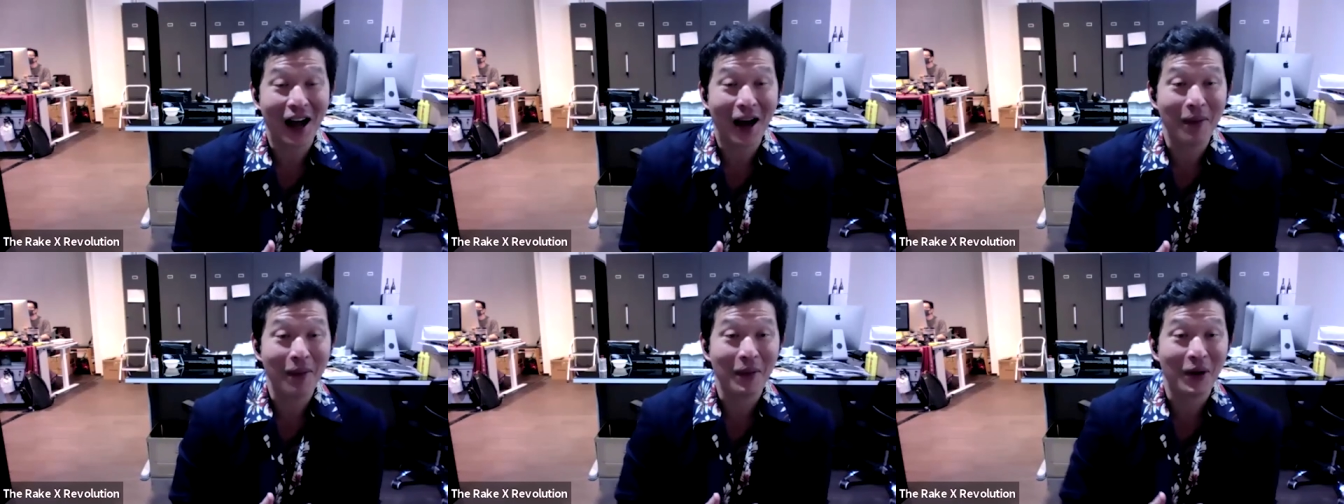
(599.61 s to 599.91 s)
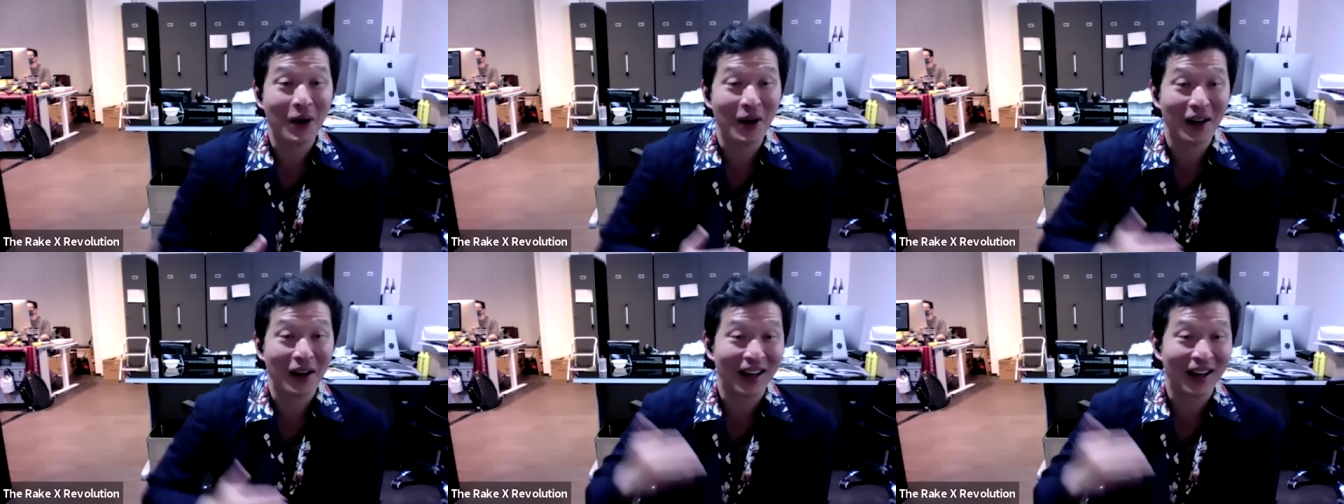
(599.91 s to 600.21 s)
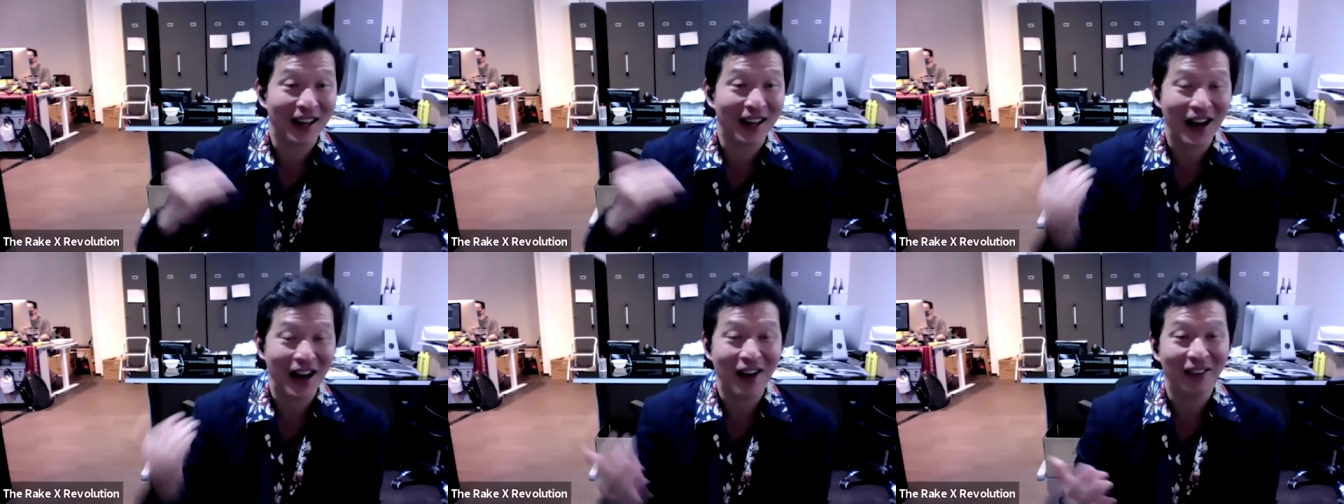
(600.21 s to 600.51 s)
I'm going to
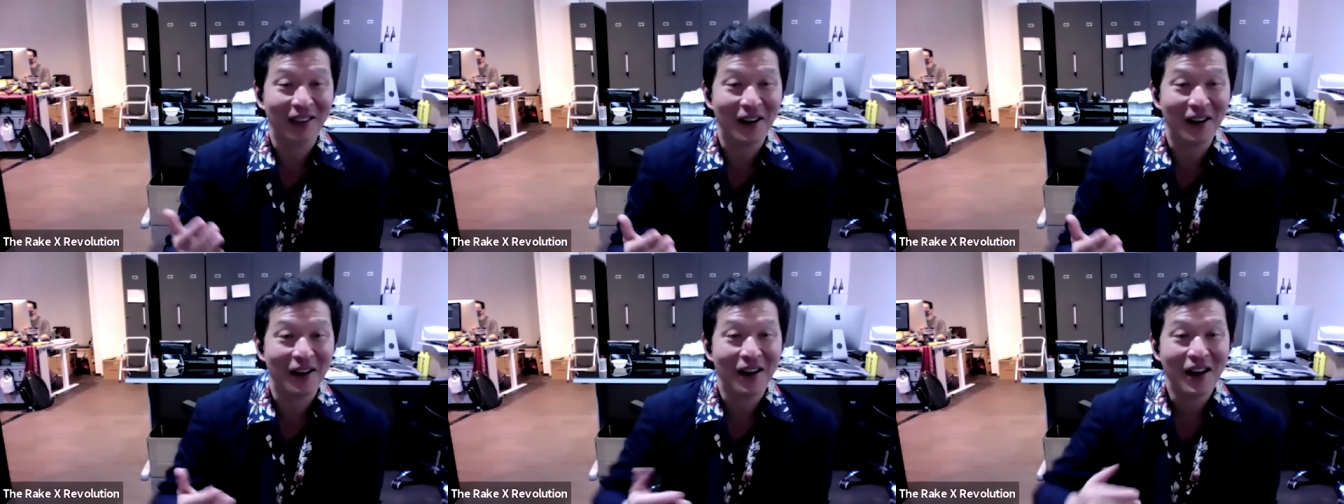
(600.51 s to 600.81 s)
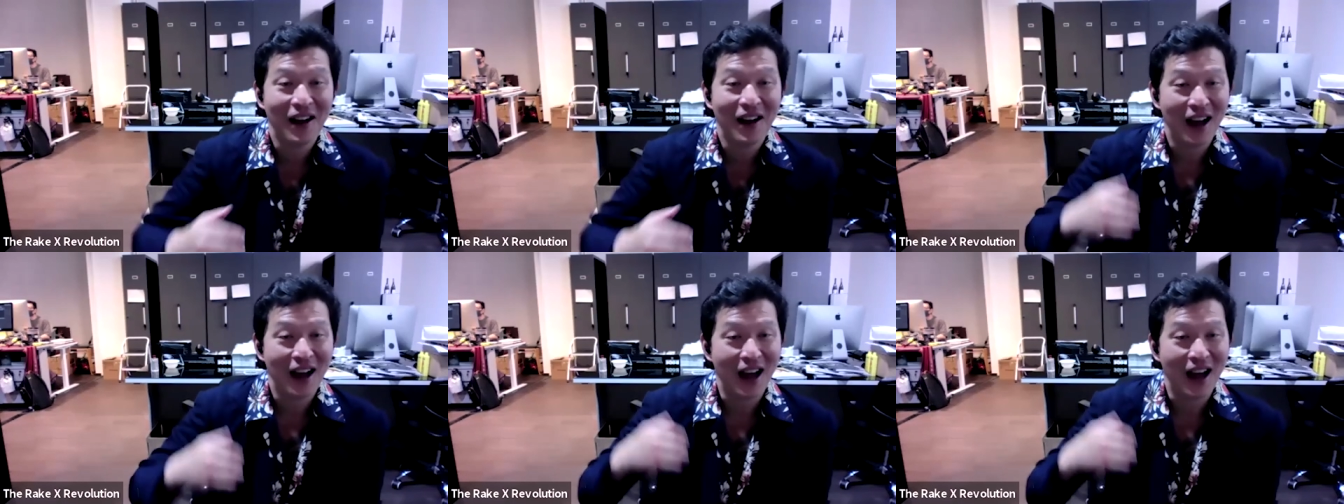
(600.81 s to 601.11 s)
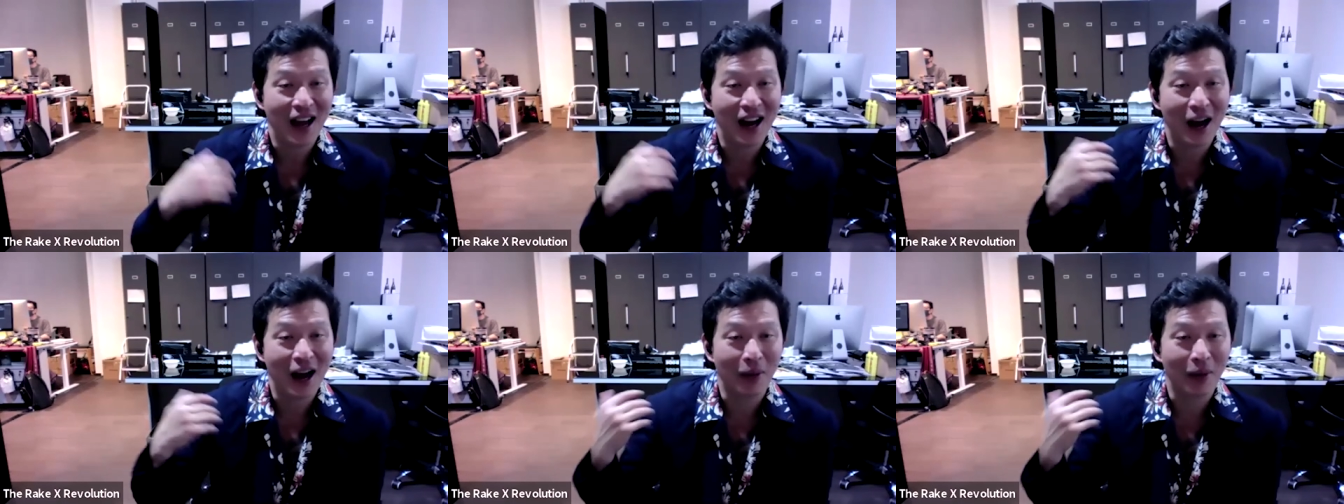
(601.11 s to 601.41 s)
get out there
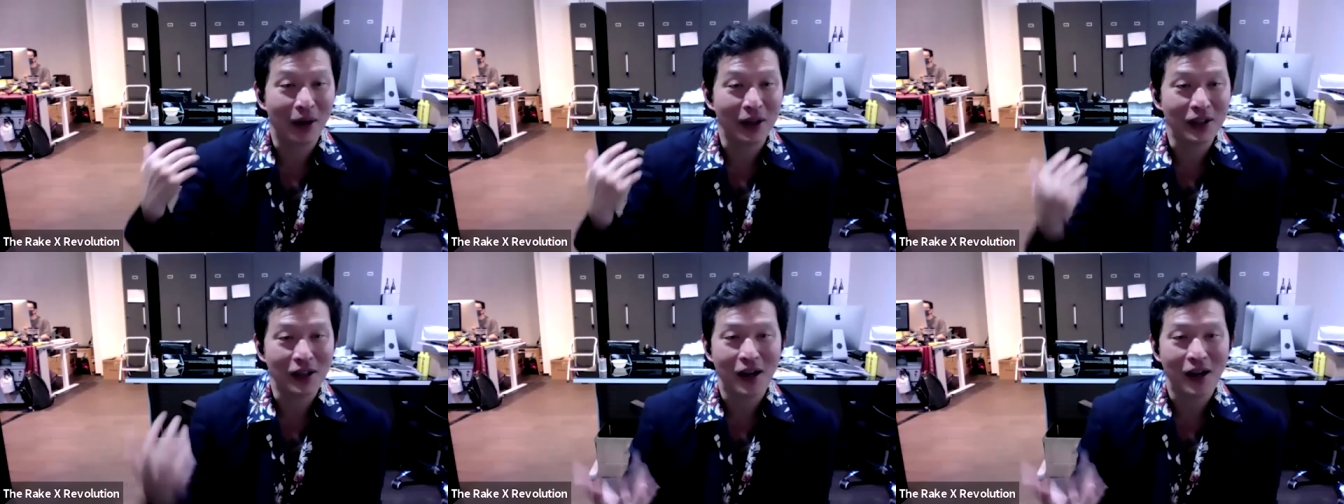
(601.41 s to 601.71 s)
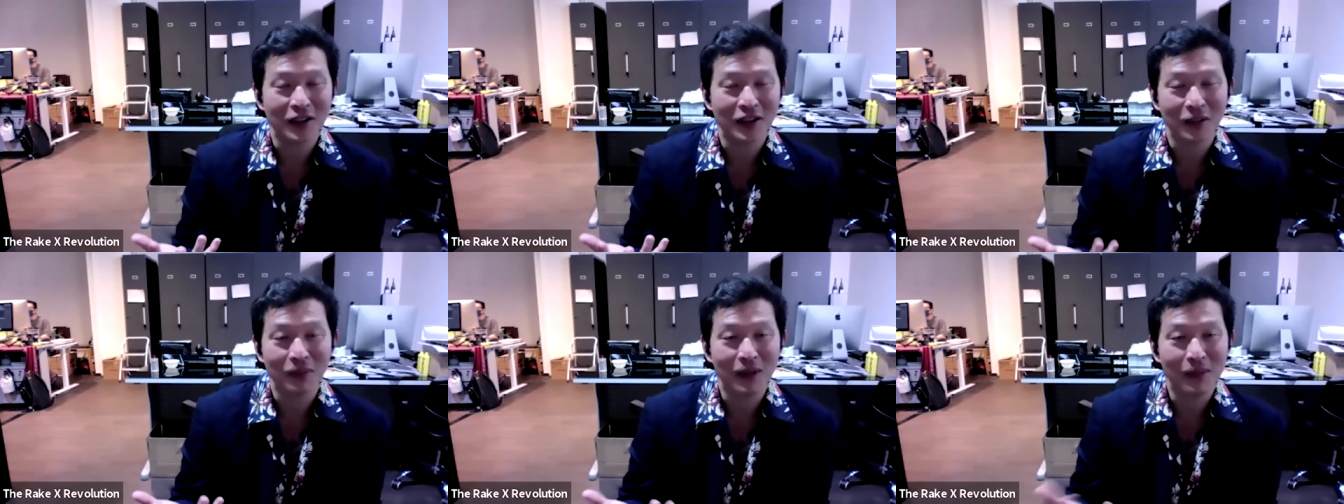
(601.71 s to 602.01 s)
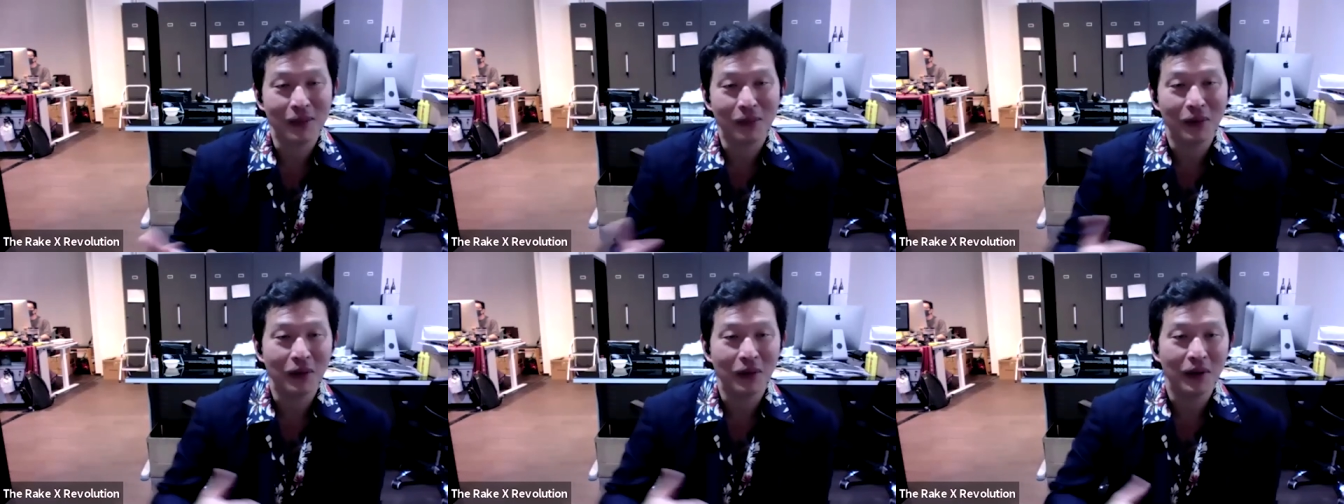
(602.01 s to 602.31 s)
and I'm going to talk to
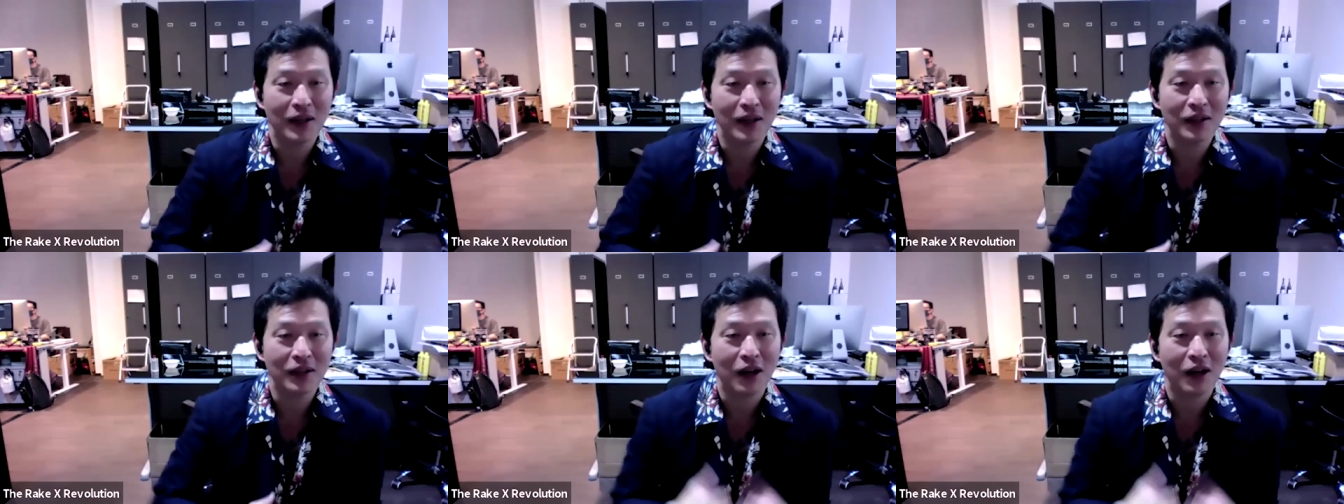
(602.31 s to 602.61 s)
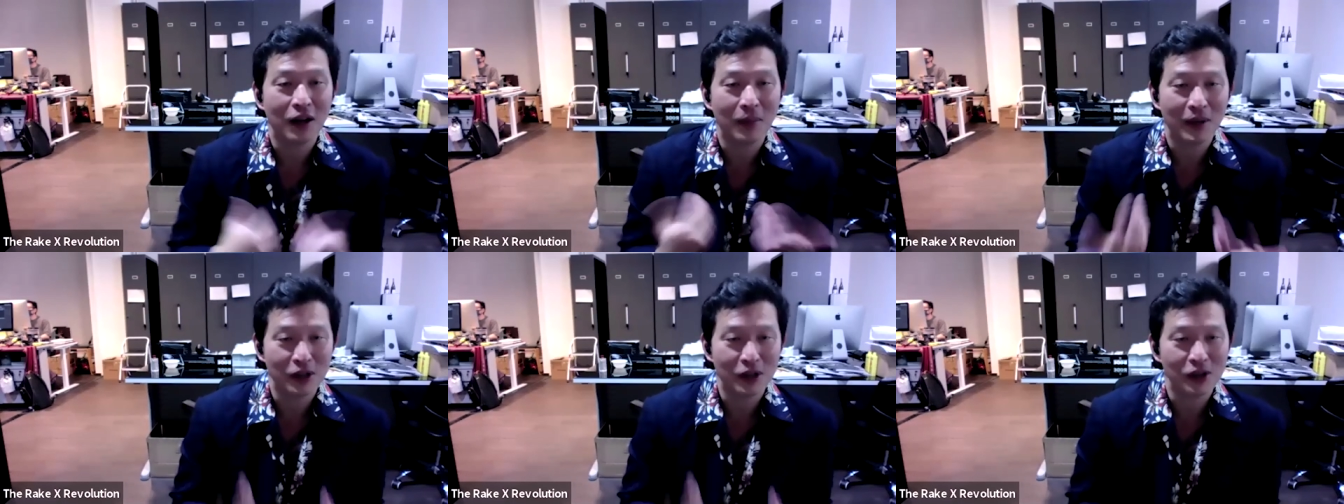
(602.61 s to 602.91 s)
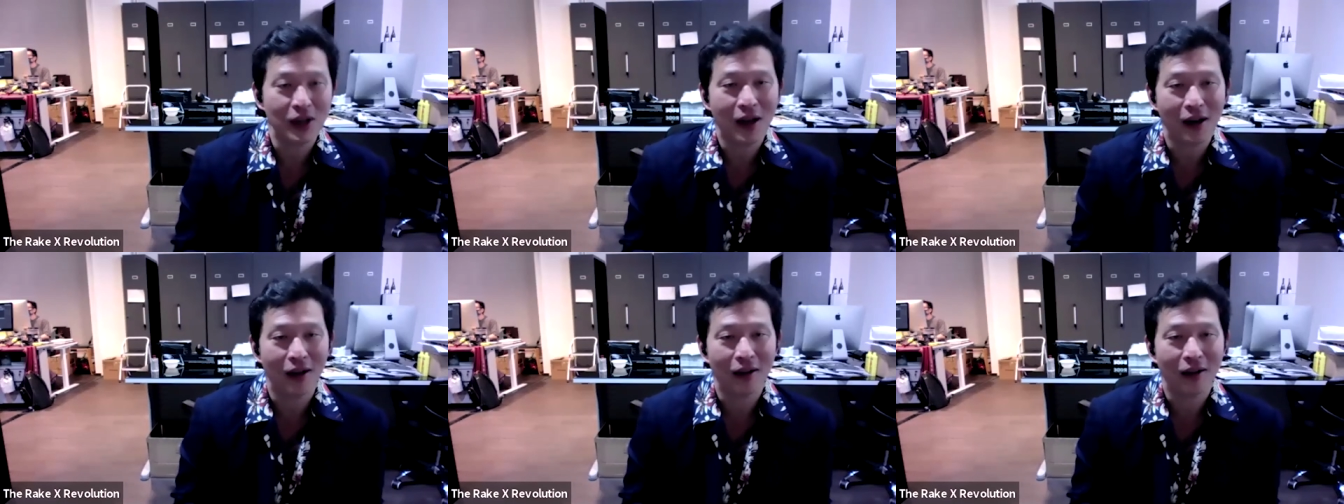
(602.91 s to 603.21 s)
people and talk about
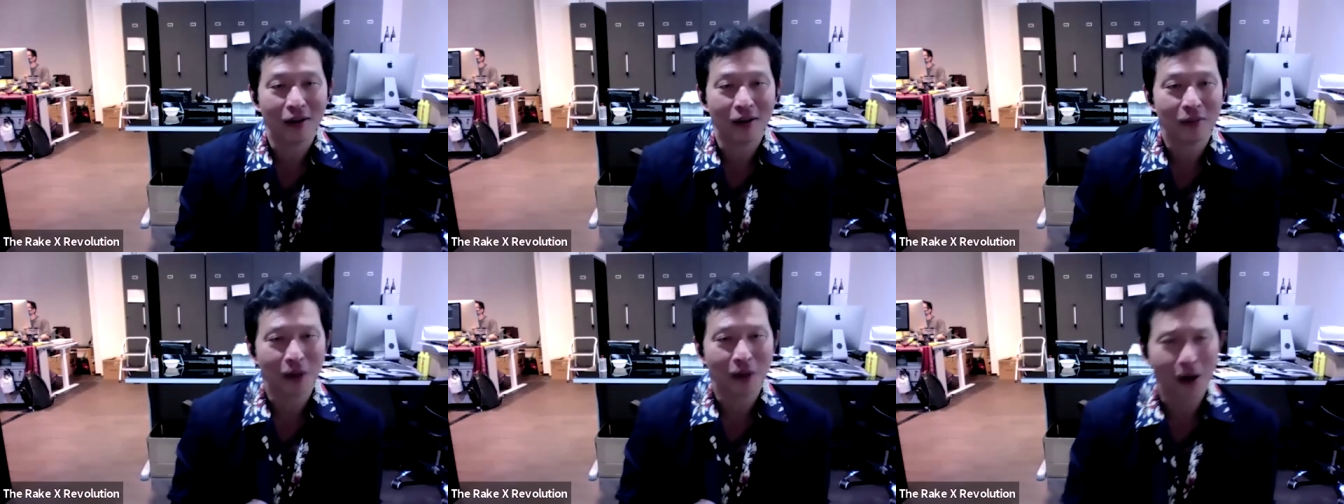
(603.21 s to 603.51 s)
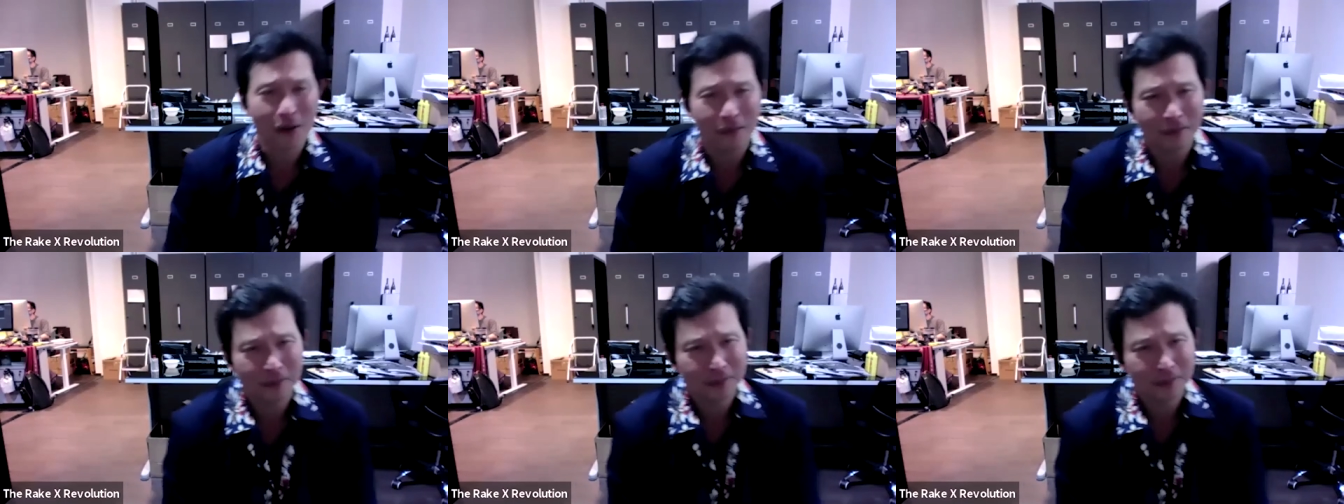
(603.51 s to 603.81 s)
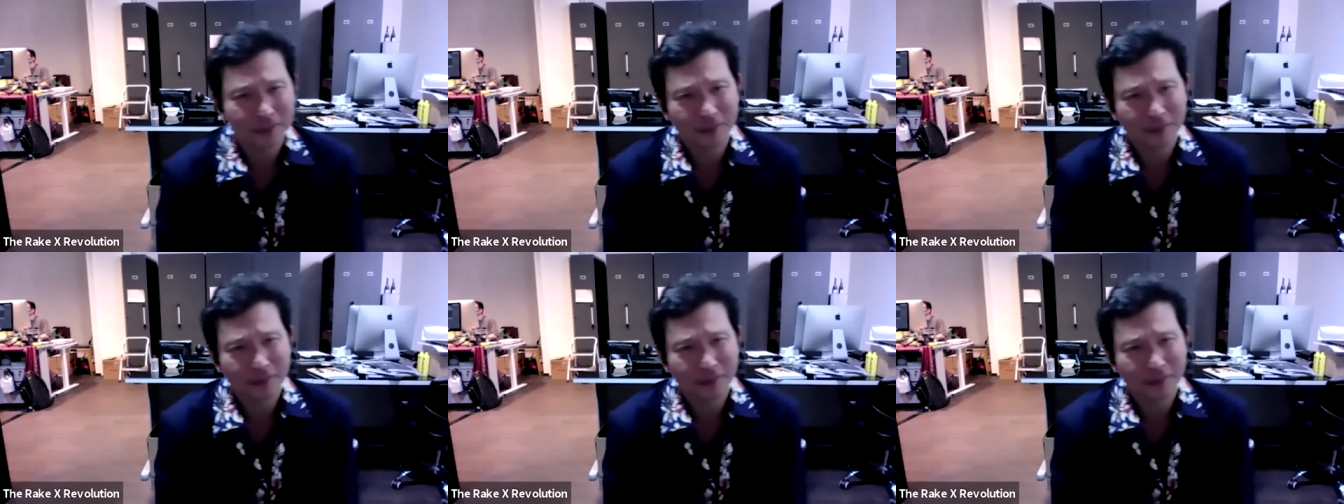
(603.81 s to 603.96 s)
style, right?